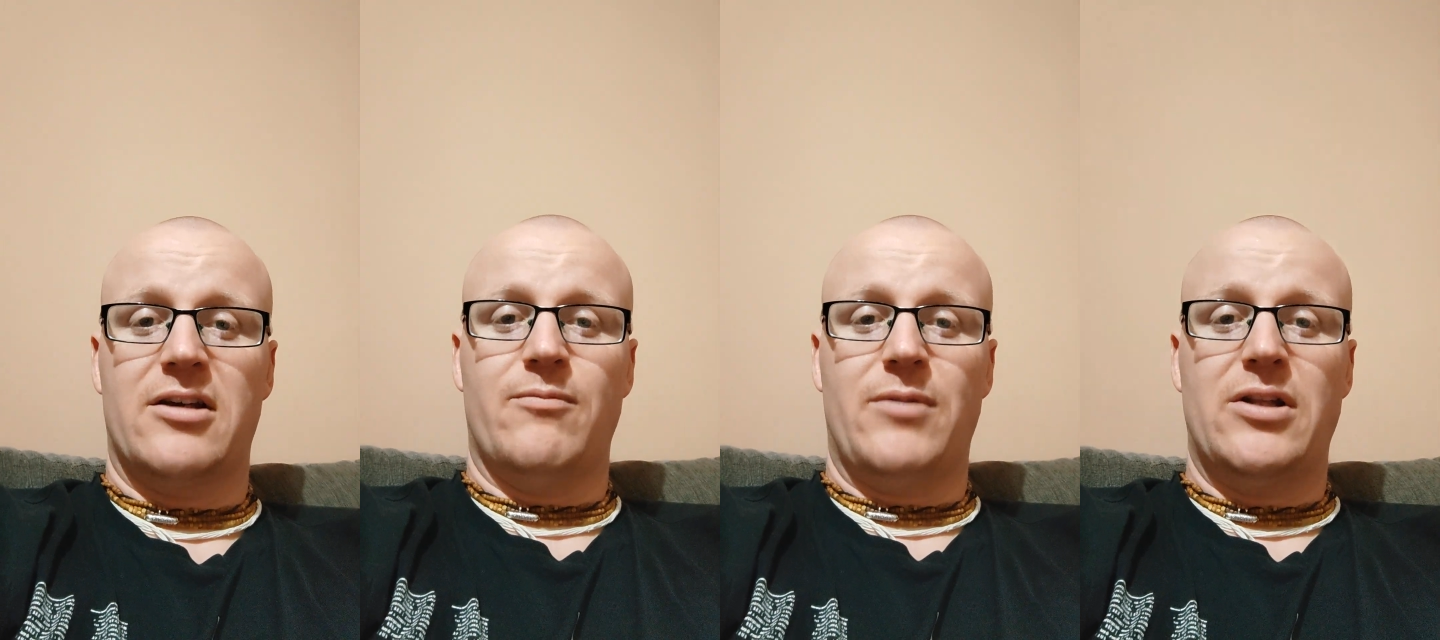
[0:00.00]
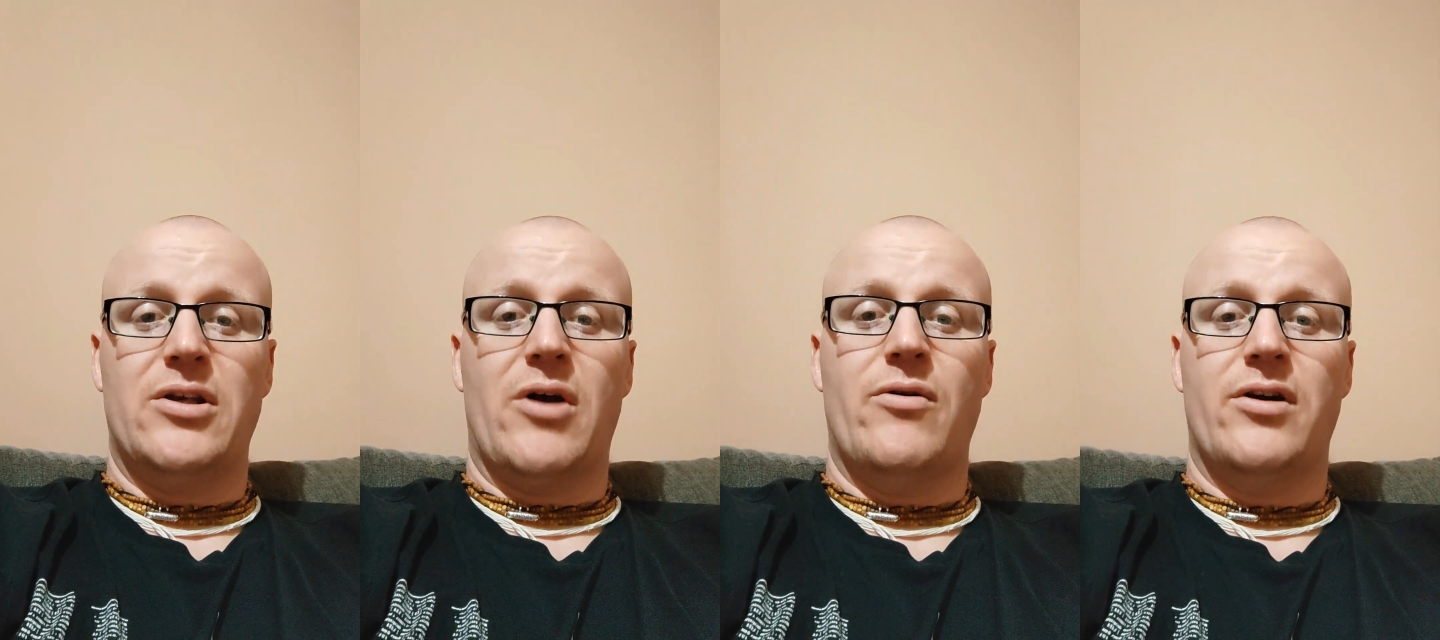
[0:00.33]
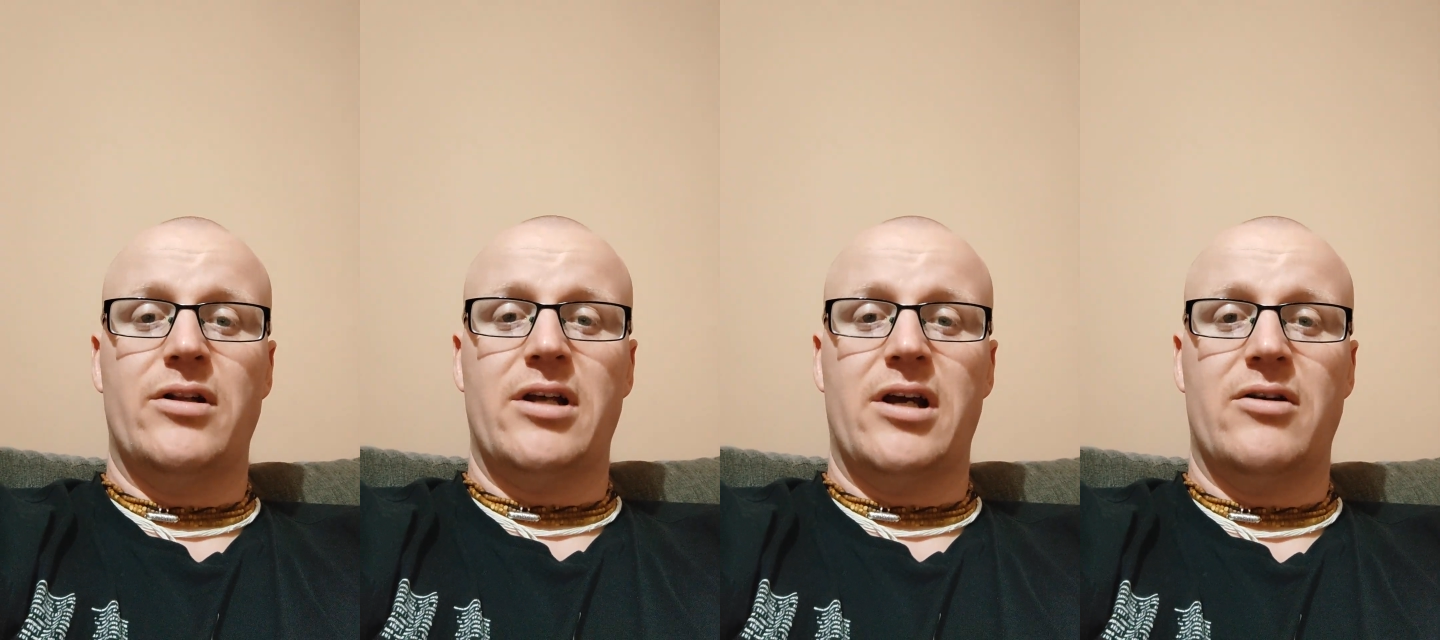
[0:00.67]
can be to our
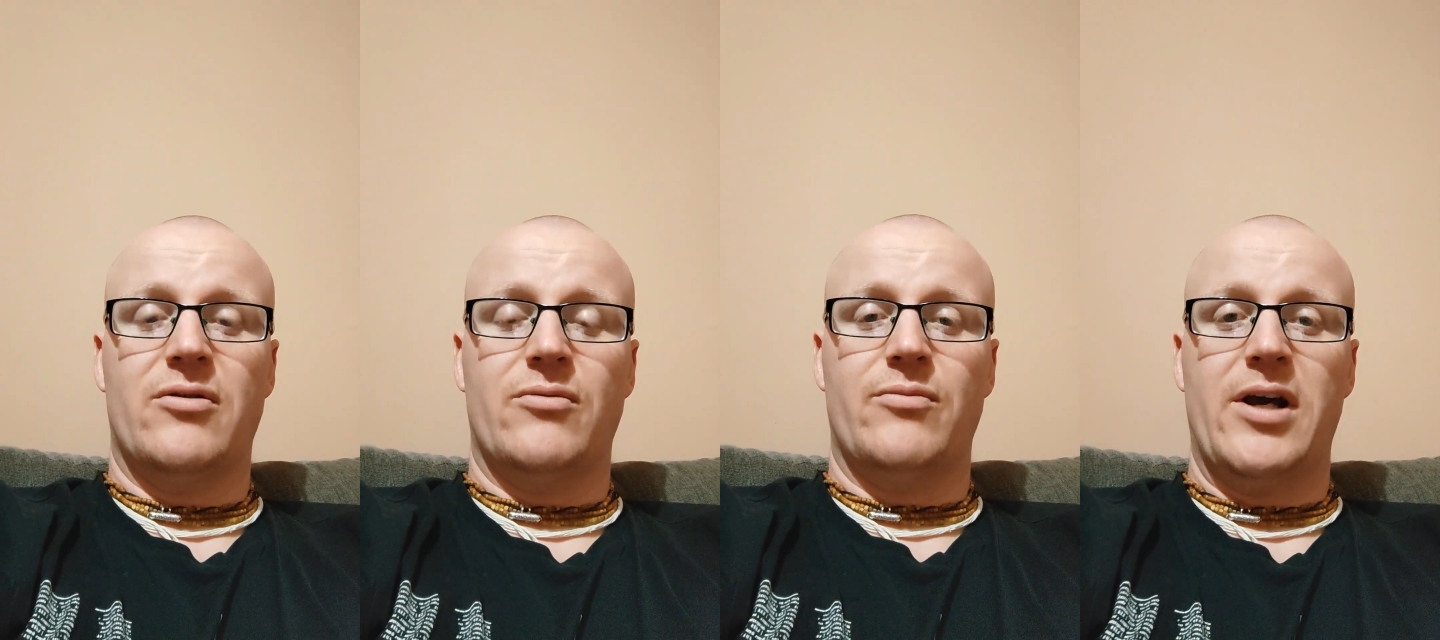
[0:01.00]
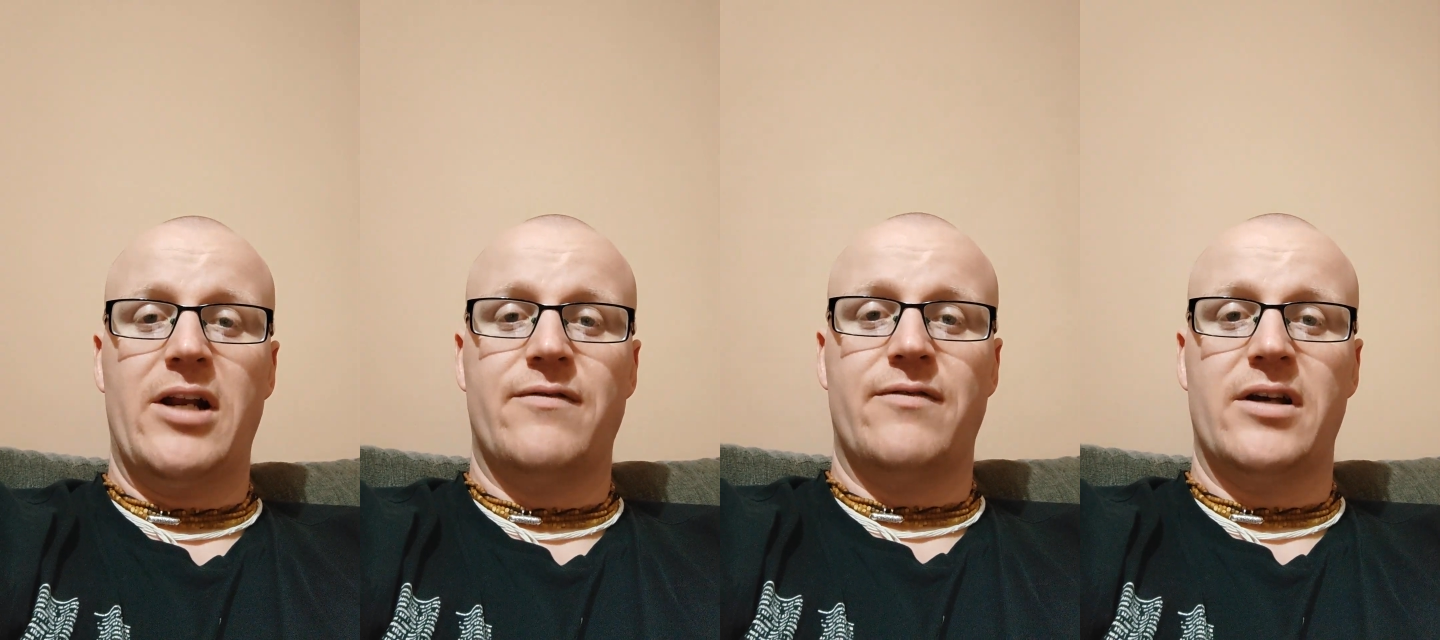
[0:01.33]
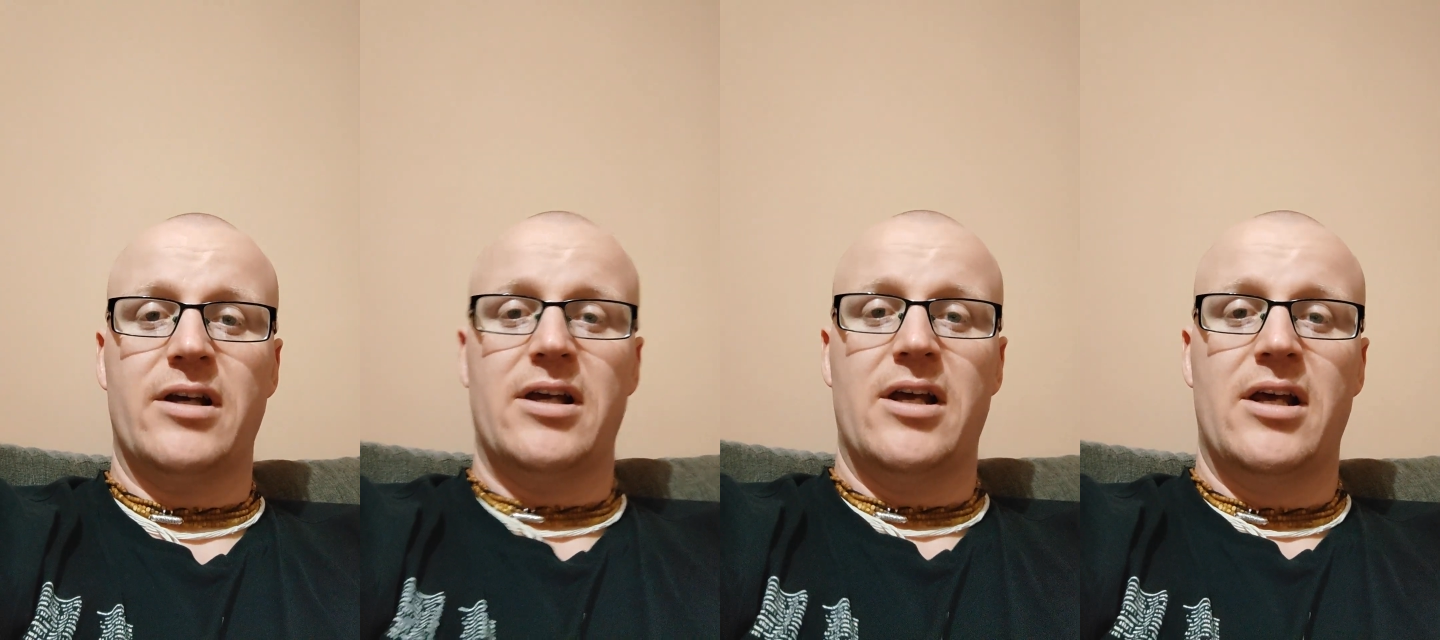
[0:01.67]
eternal
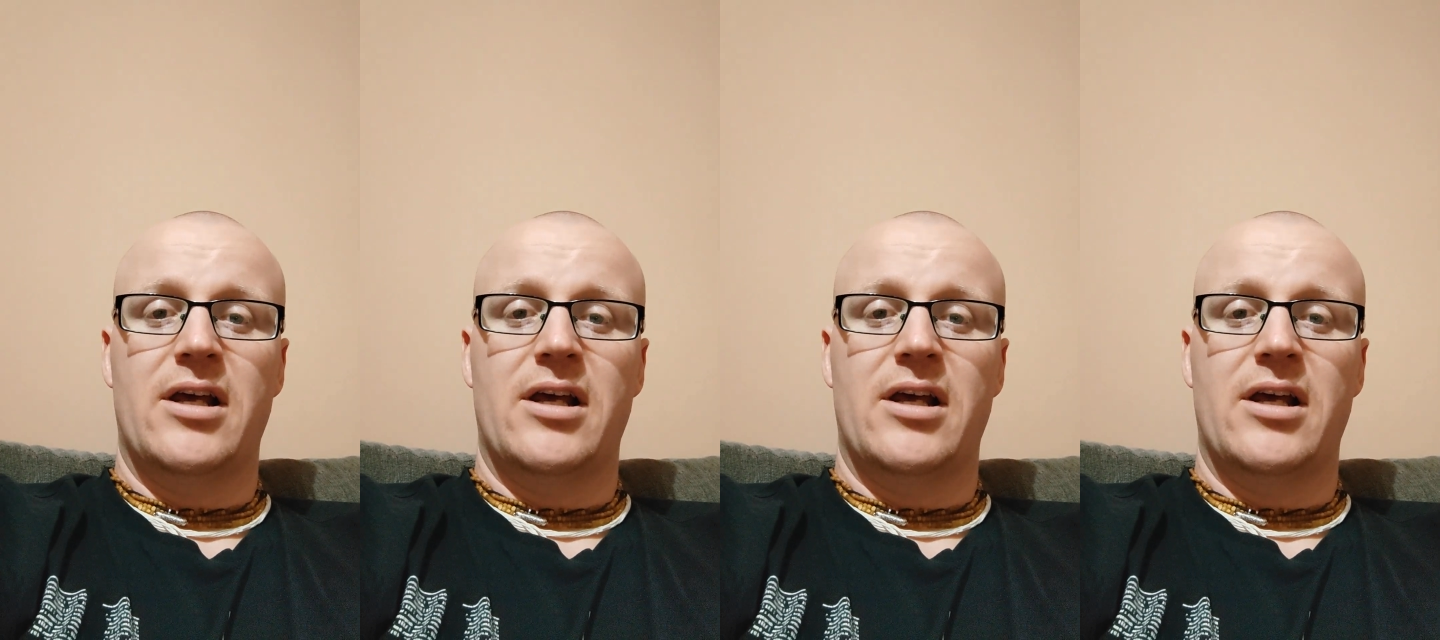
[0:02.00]
benefit,